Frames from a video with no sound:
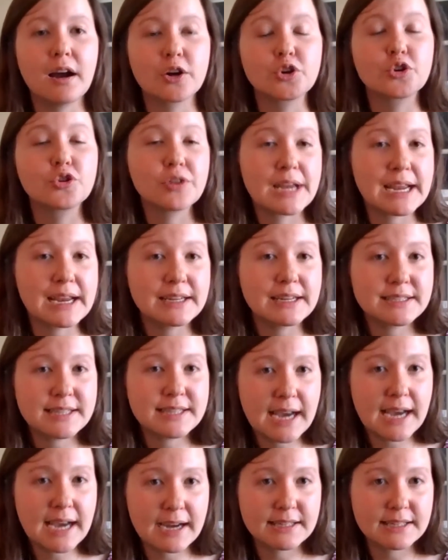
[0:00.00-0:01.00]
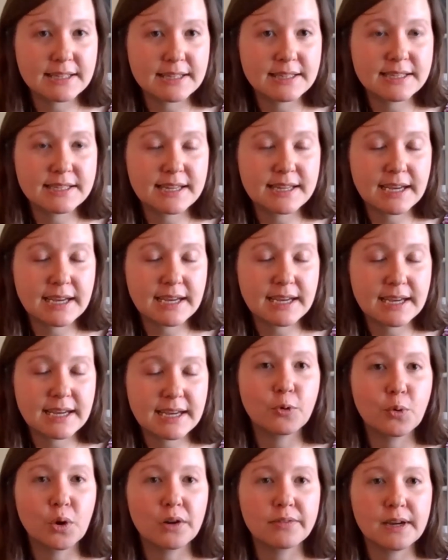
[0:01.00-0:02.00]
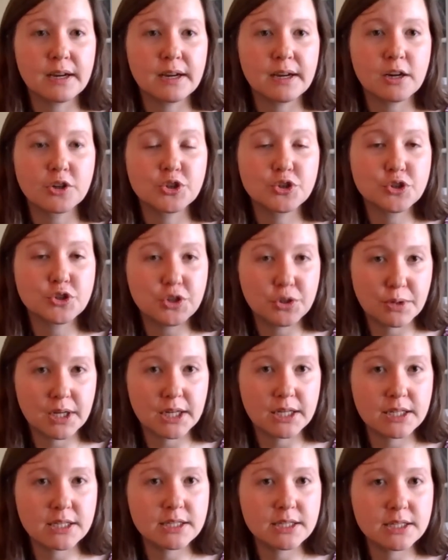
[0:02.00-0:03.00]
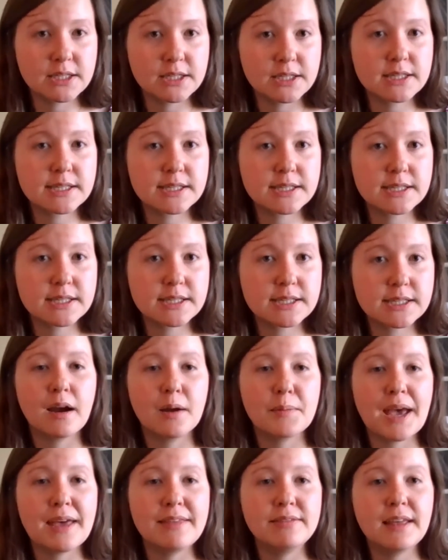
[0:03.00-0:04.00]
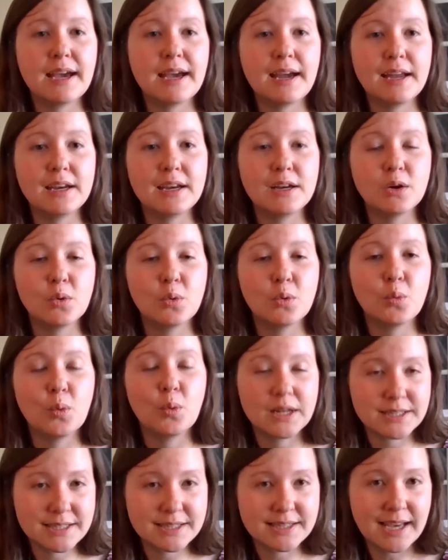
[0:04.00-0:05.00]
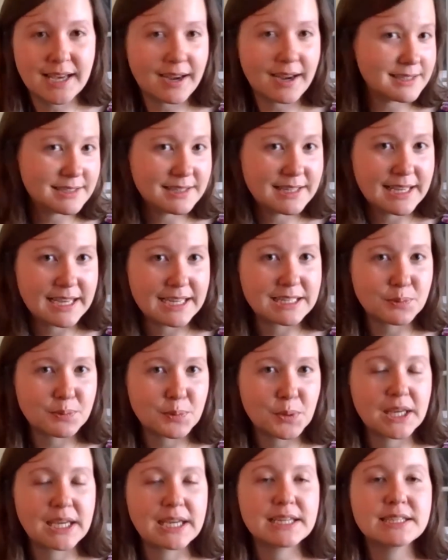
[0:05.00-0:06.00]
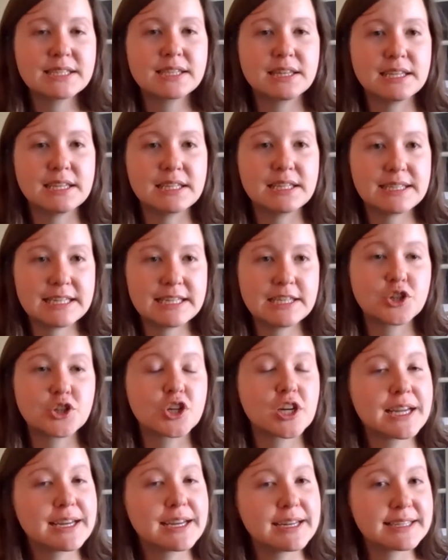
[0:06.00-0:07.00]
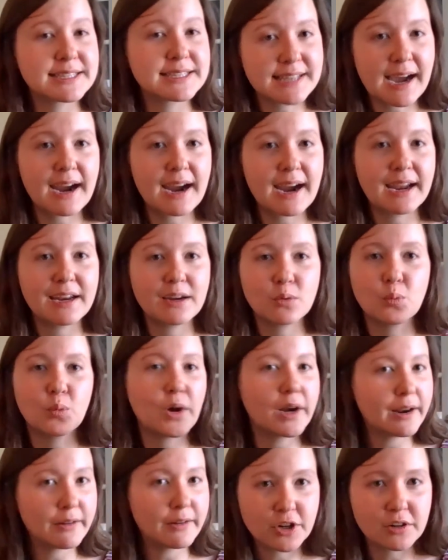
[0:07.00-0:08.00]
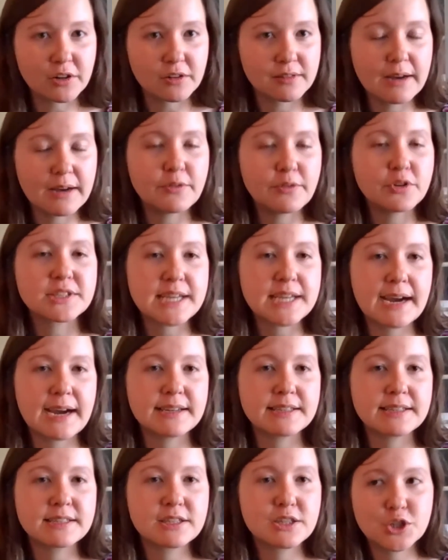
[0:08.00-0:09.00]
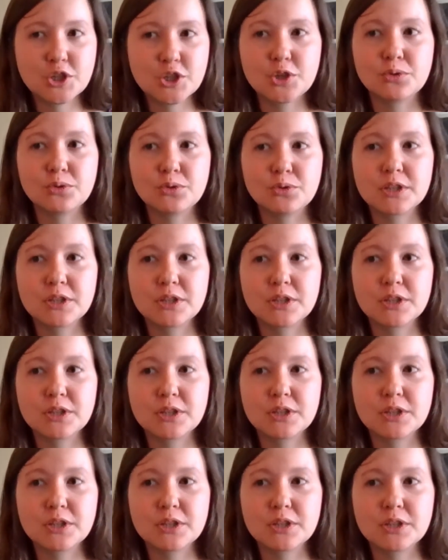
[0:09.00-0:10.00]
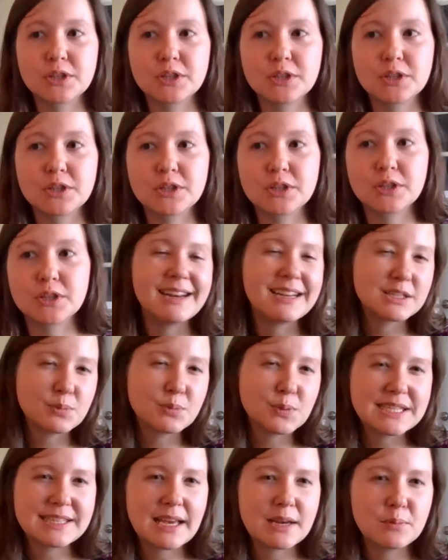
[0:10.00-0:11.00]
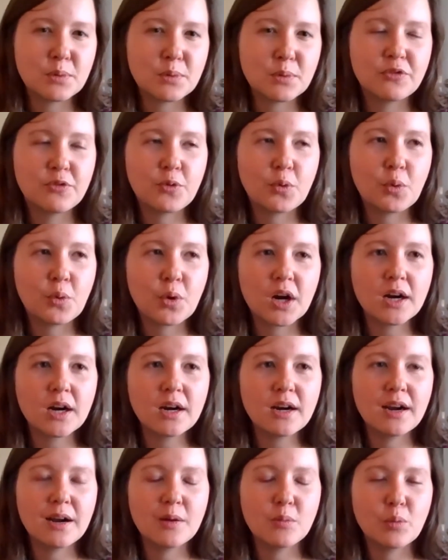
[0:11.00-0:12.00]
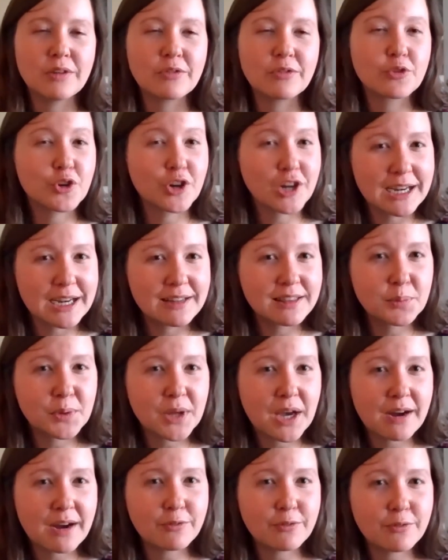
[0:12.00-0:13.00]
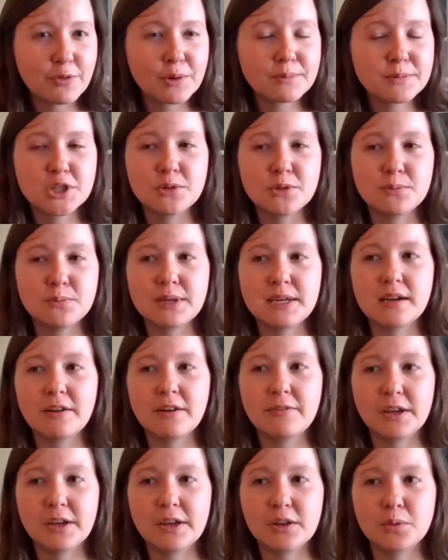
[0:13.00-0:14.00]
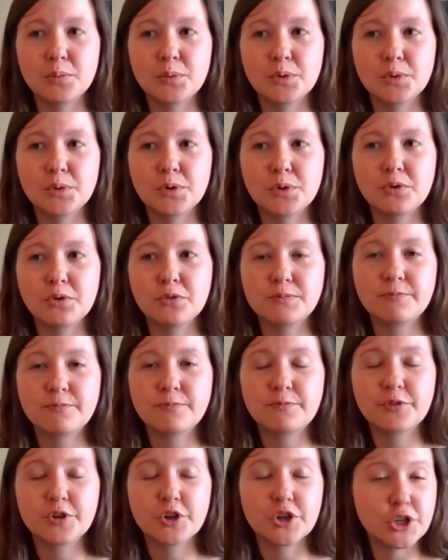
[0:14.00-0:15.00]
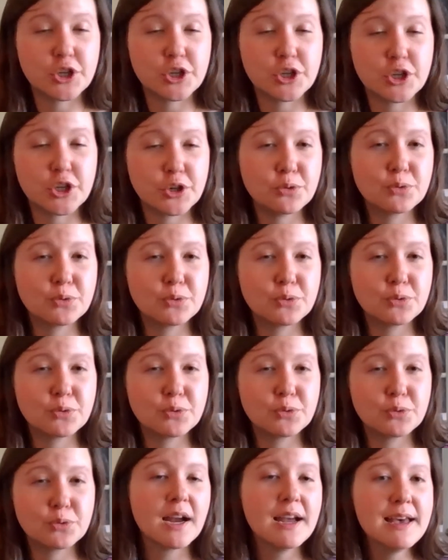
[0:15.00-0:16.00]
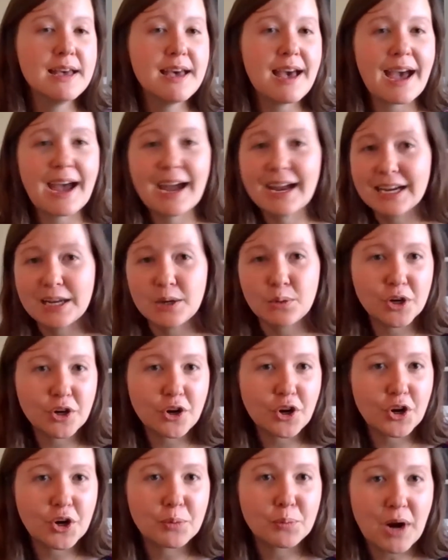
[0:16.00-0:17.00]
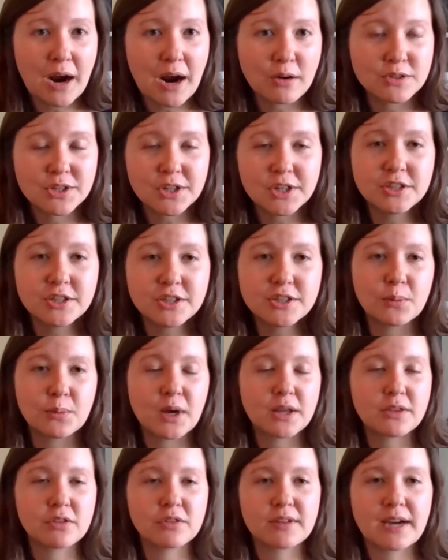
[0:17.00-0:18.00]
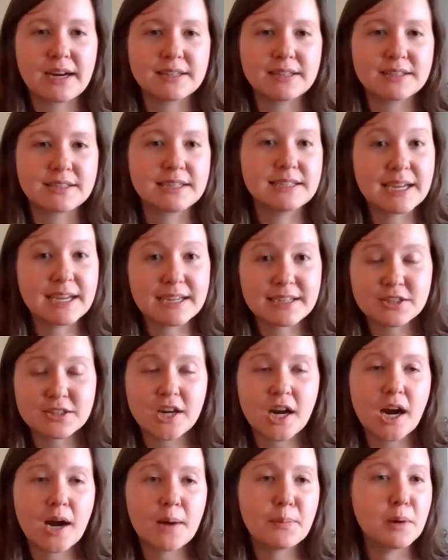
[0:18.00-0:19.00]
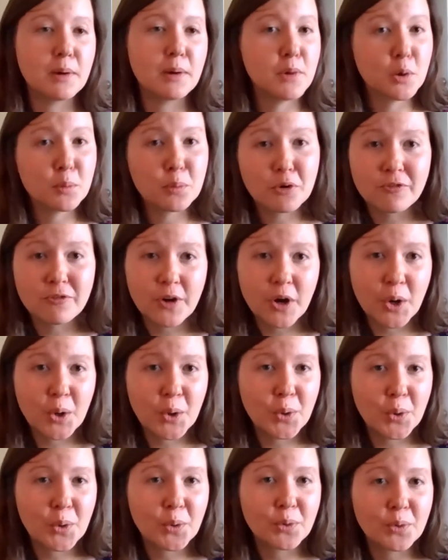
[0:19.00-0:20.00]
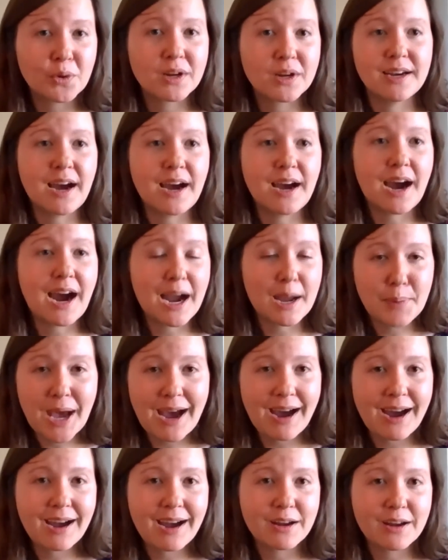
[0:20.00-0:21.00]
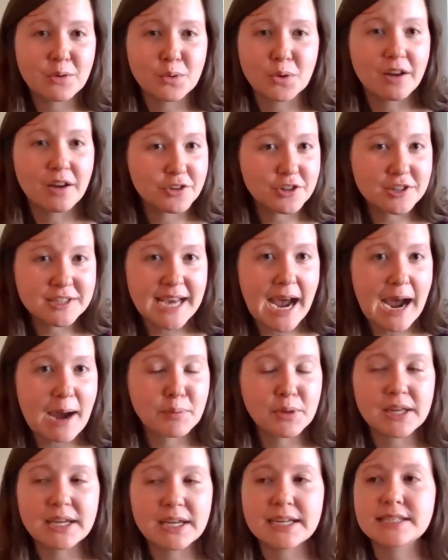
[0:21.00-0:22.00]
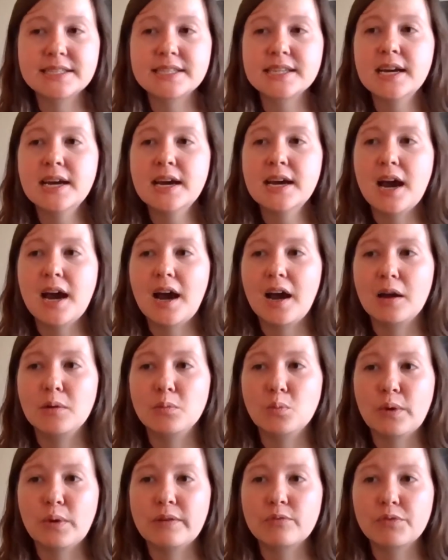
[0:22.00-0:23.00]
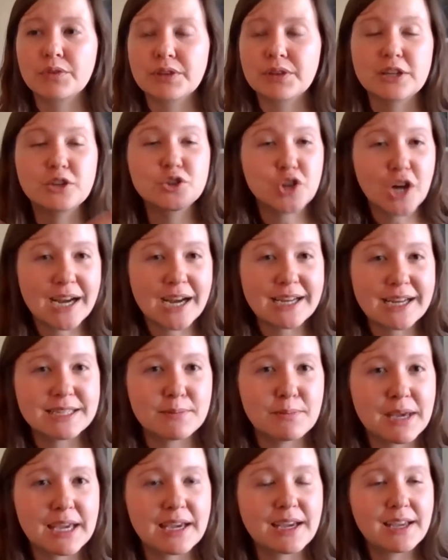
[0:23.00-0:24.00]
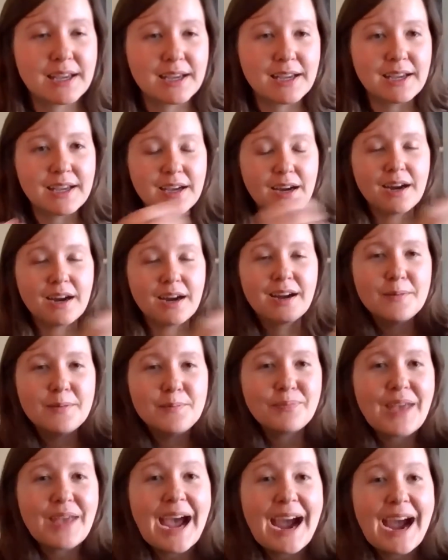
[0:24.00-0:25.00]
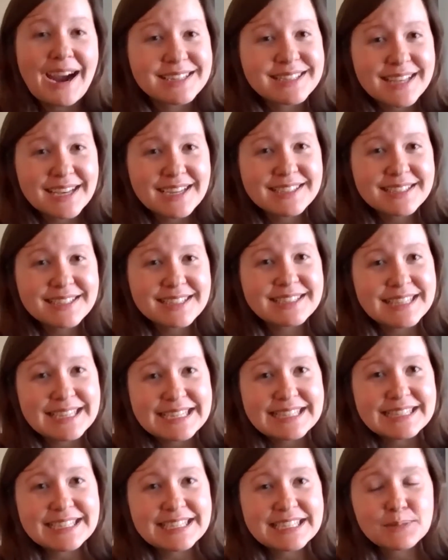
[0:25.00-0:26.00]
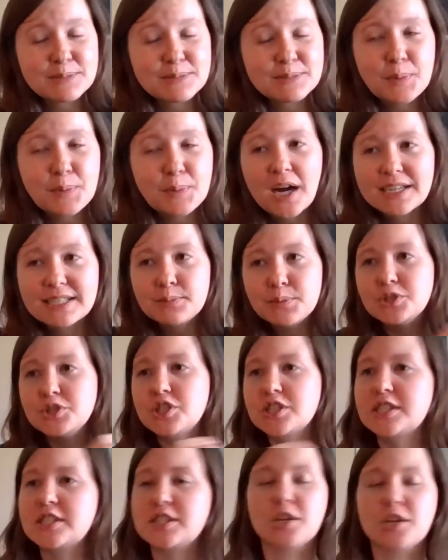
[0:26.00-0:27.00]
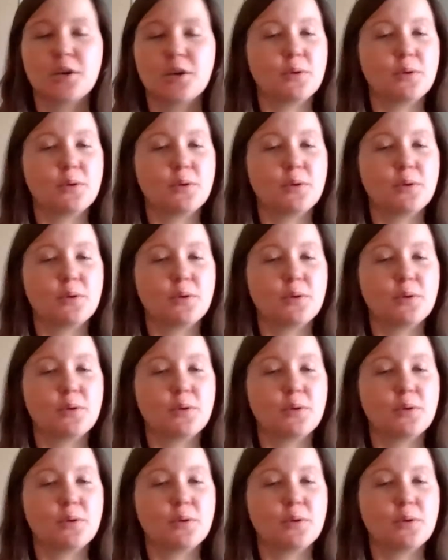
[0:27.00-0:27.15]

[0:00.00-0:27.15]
create test accounts for their students. And then once that takes place, the teacher can assign whatever level test to the students. And as we said before, we've created the platform to be available for use for anyone on a browser. So whether that's a desktop, a mobile phone, an iPad, or other tablet, we've really tried to make access as easy as possible,